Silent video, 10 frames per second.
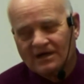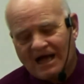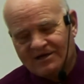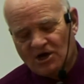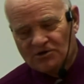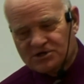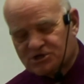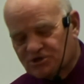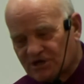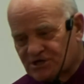I know this
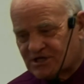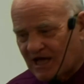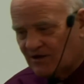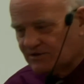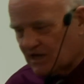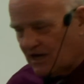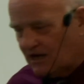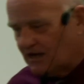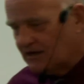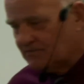is going to sound
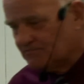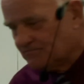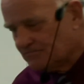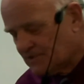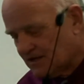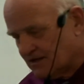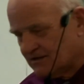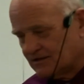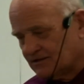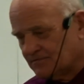um,
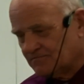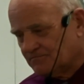um,